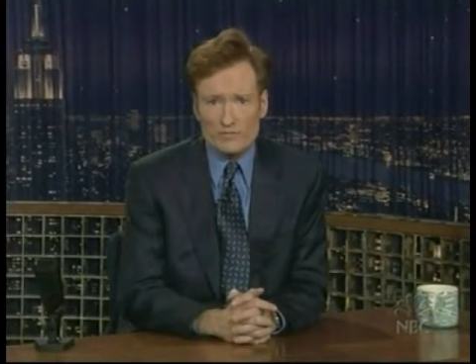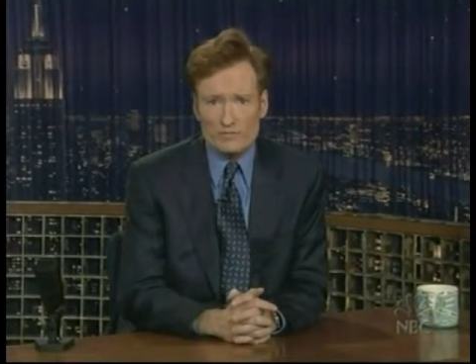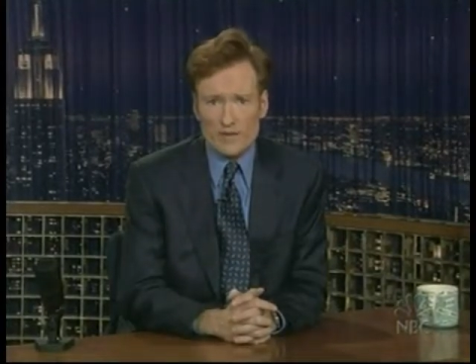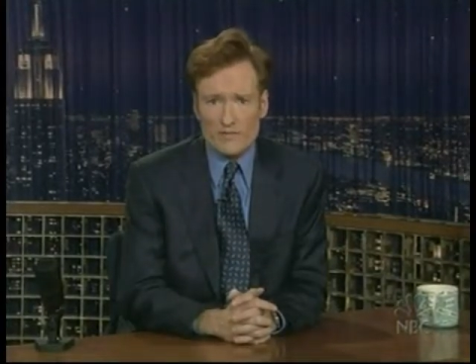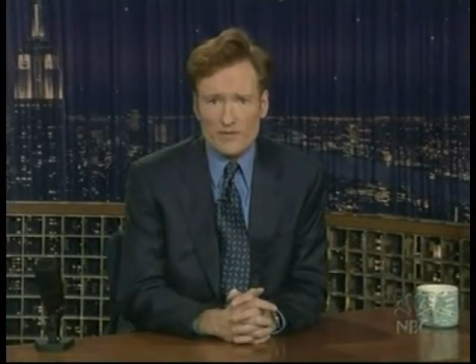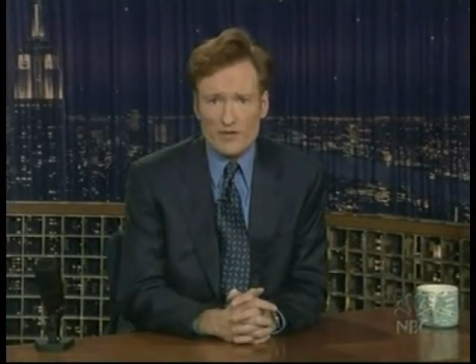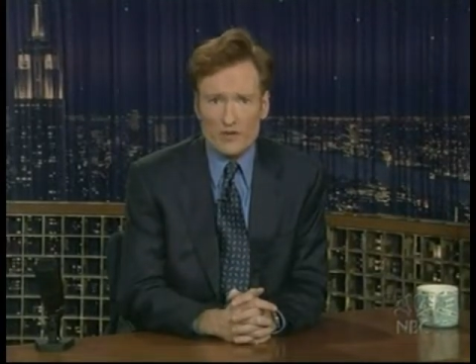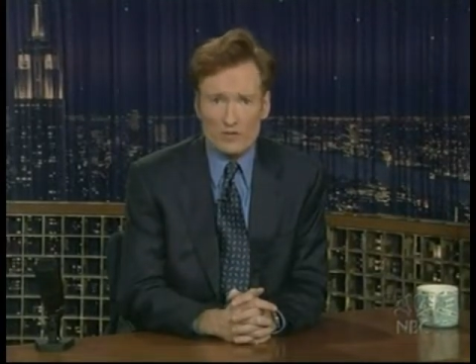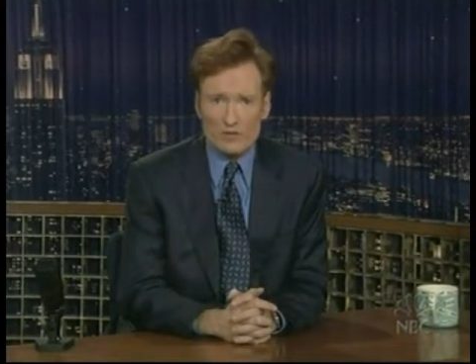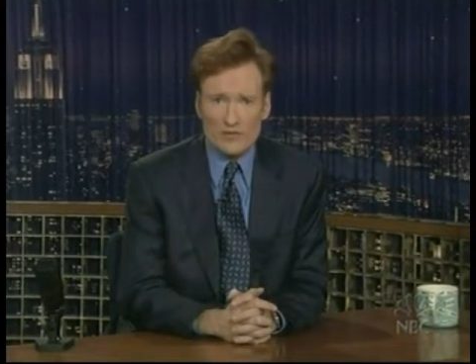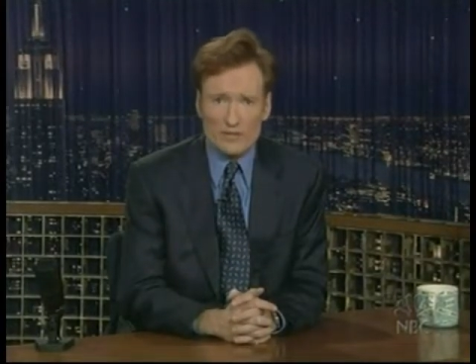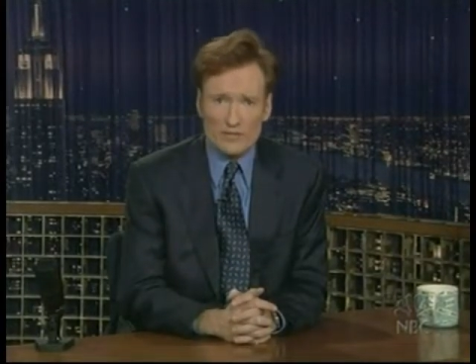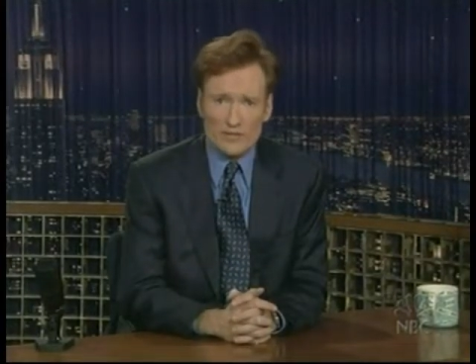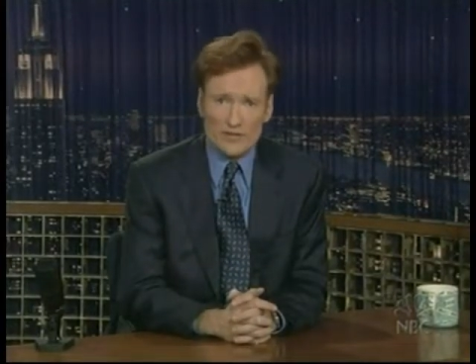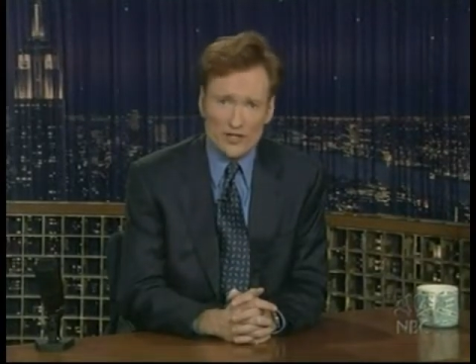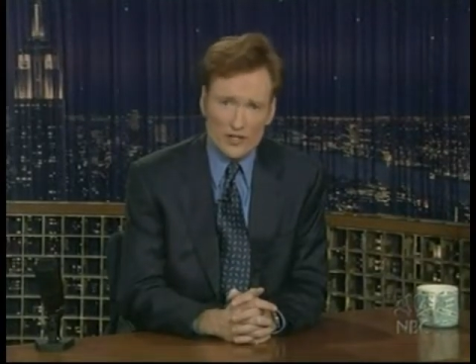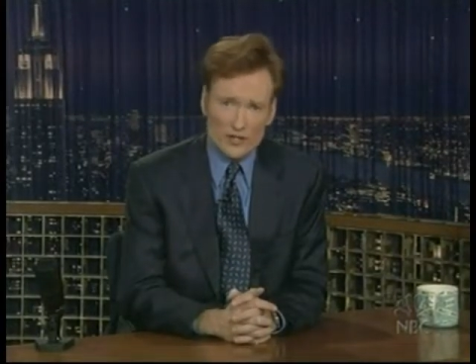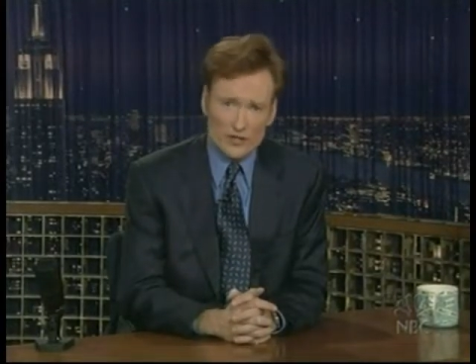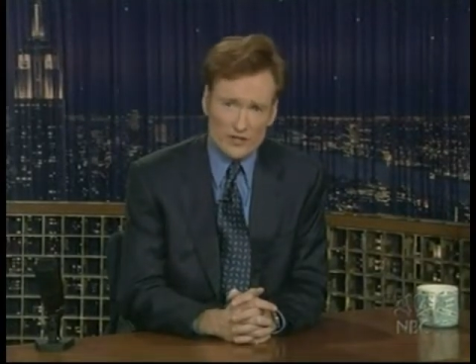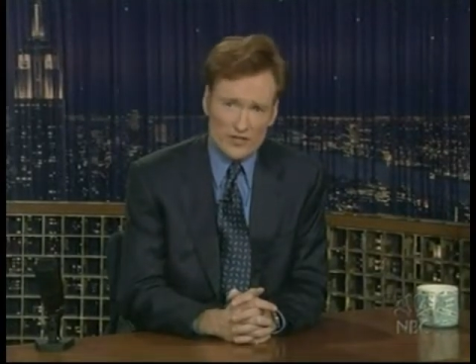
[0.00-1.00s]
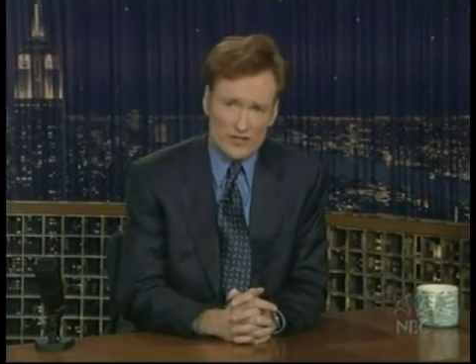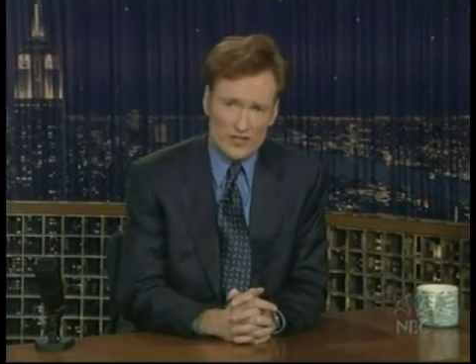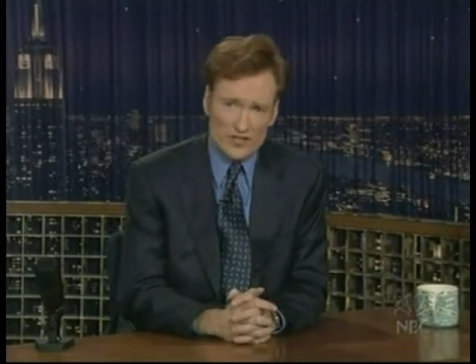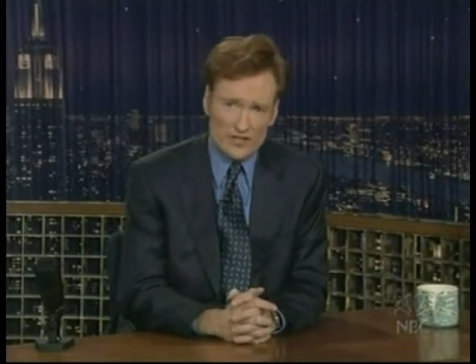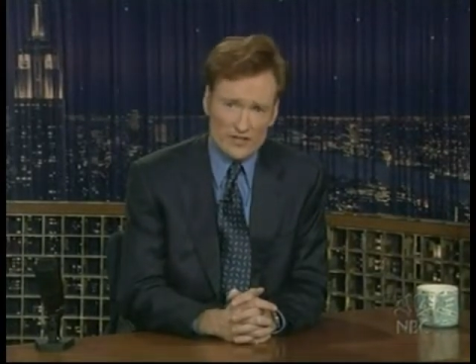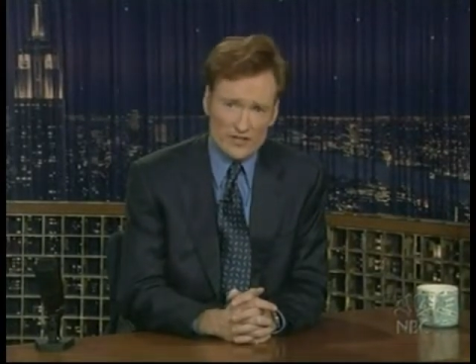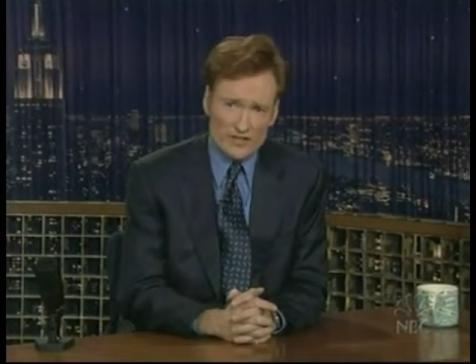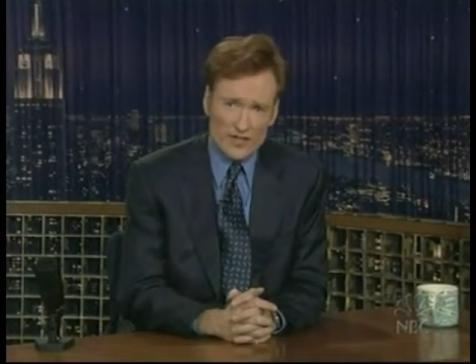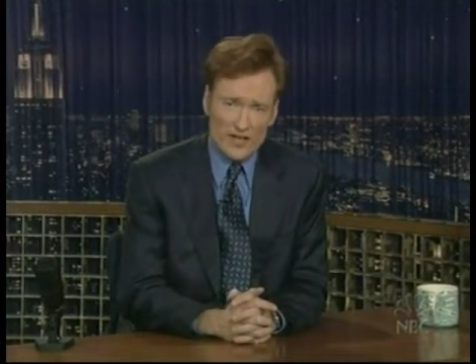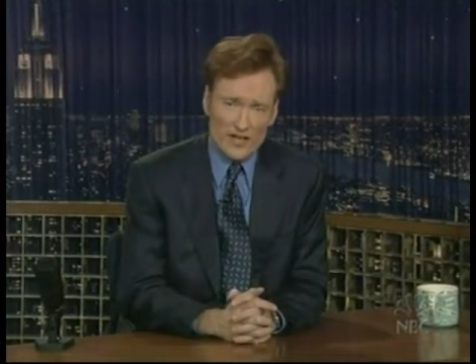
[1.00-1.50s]
maybe hold up an encouraging
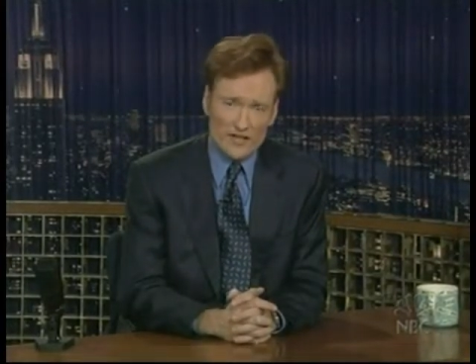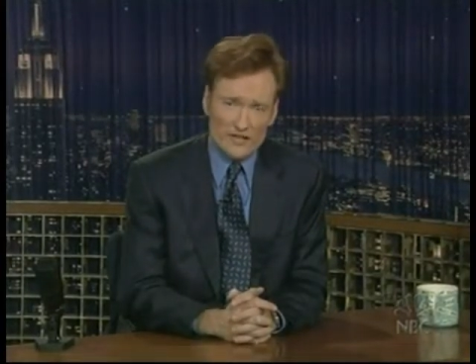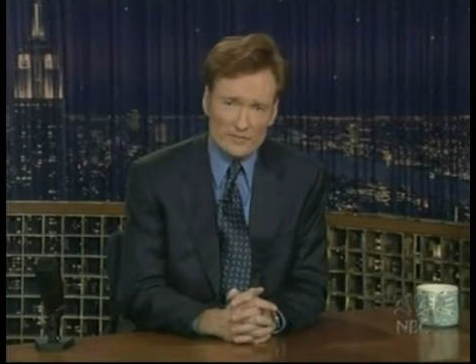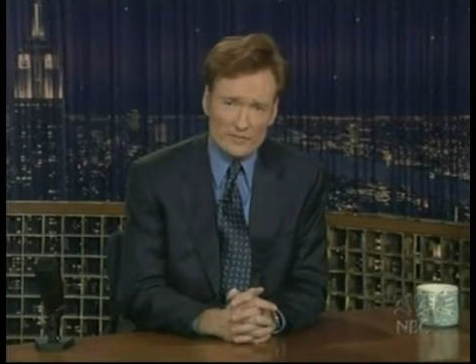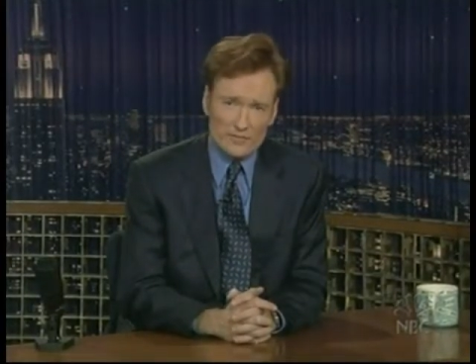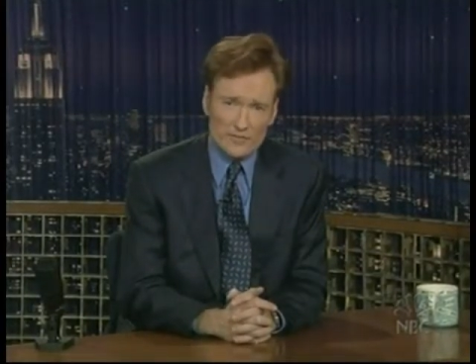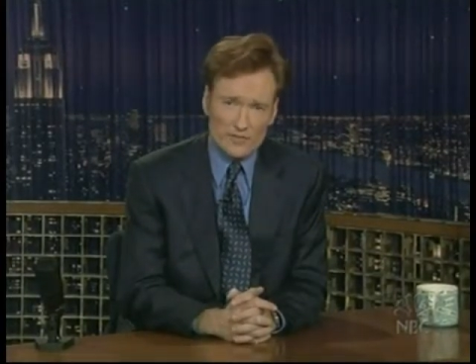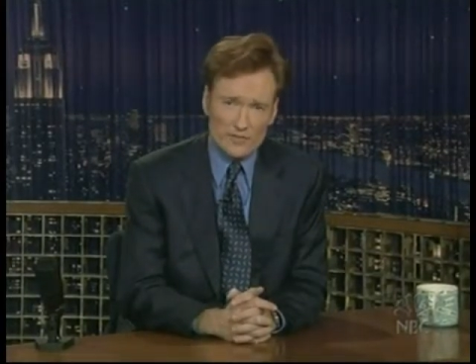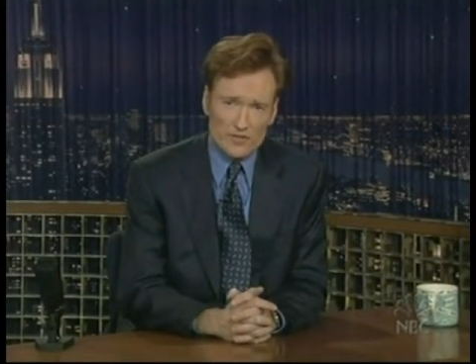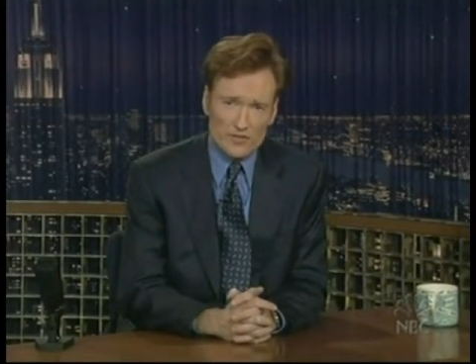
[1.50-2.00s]
sign to boost